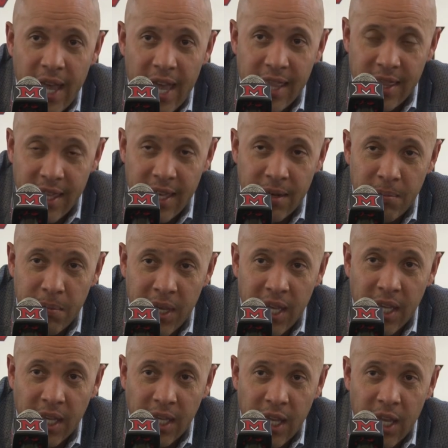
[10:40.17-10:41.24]
and then
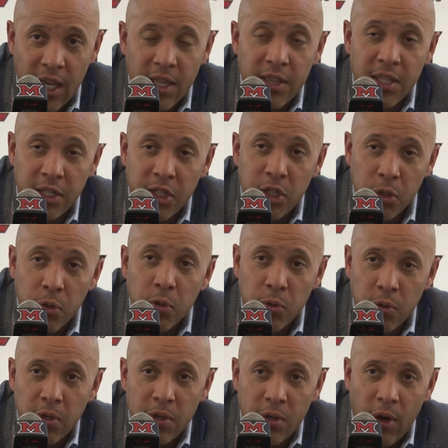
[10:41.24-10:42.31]
being the
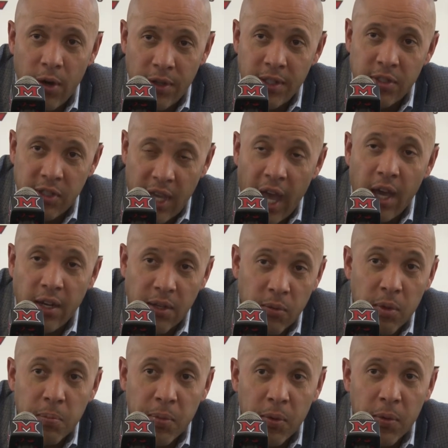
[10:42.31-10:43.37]
dude on the scouting
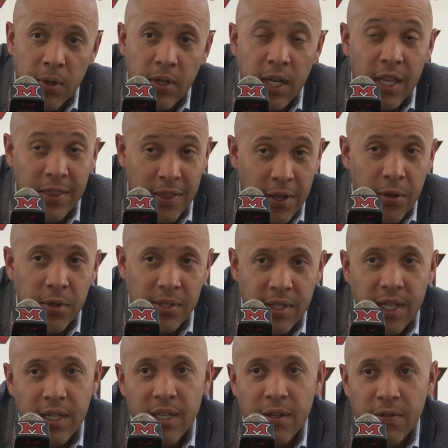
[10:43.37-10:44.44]
report. There is
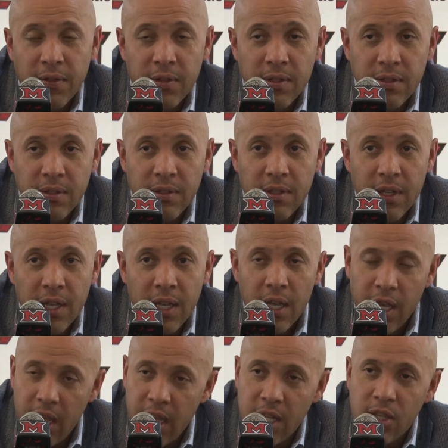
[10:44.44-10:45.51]
a difference
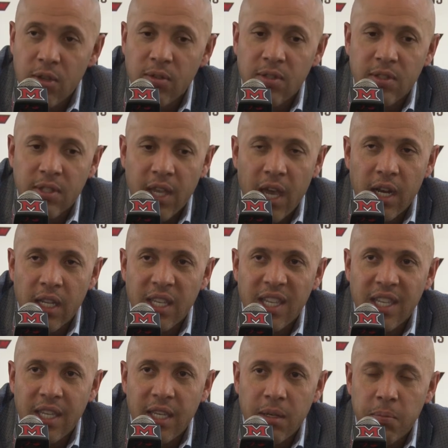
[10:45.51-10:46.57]
and you just got to
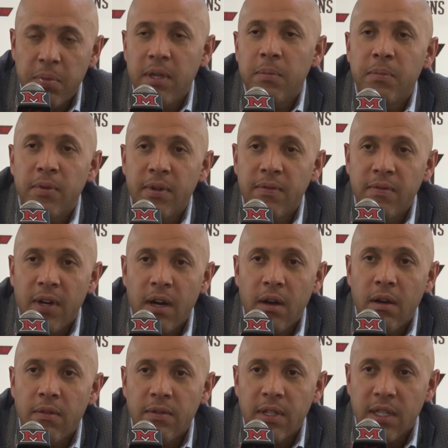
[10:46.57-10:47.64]
get people
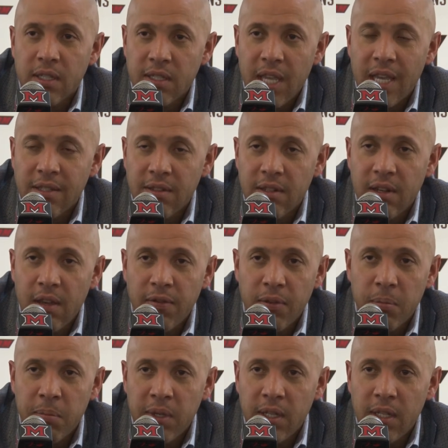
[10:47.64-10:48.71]
involved because he has enough
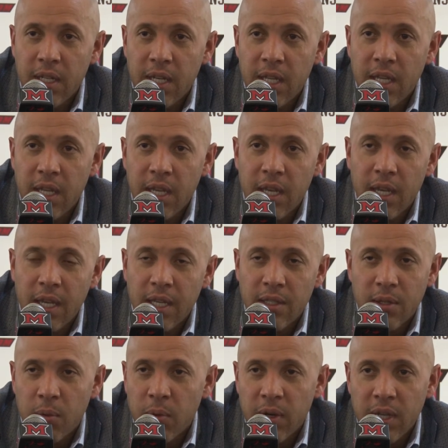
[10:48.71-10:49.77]
ability
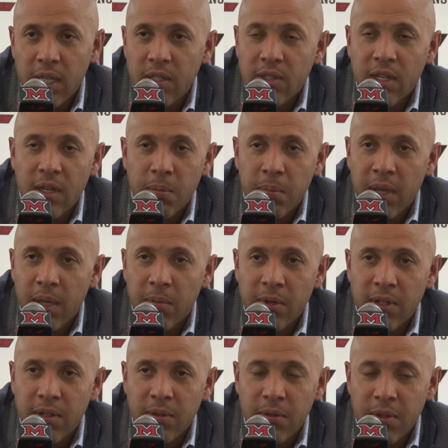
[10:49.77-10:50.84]
to where he's going to be able
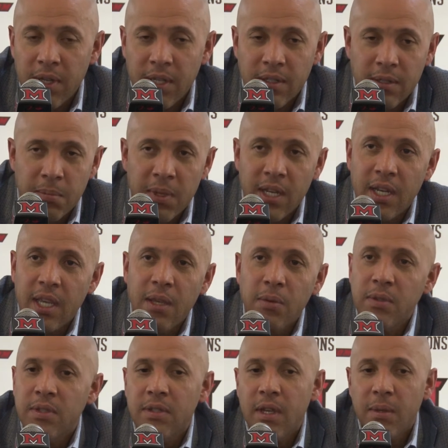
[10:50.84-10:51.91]
to do things. I mean, he
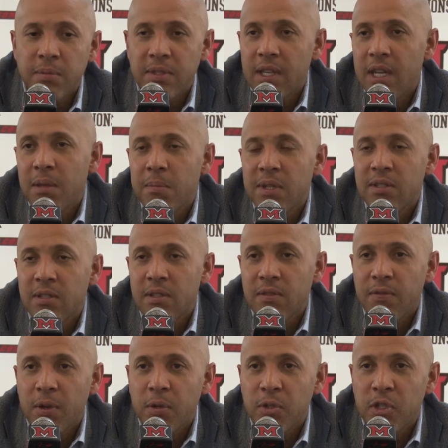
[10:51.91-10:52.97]
was upset he missed his
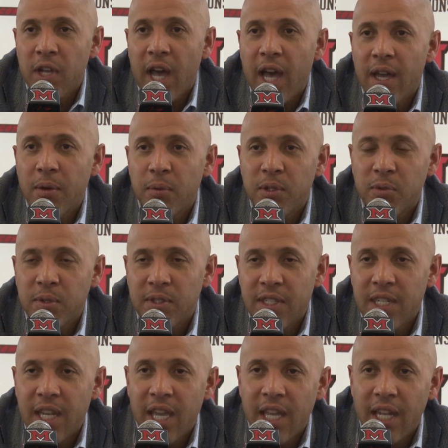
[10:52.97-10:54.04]
first shot, which was a
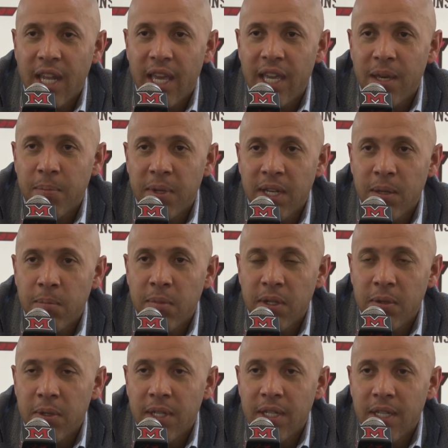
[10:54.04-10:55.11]
dead layup, and he
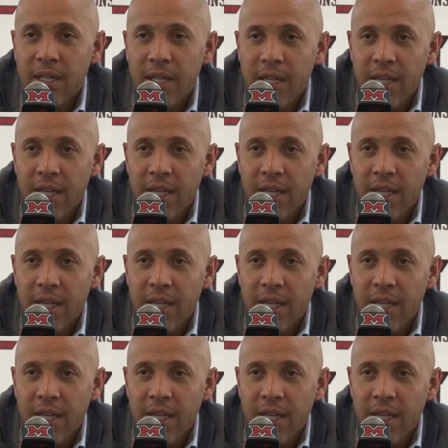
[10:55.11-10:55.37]
blew it.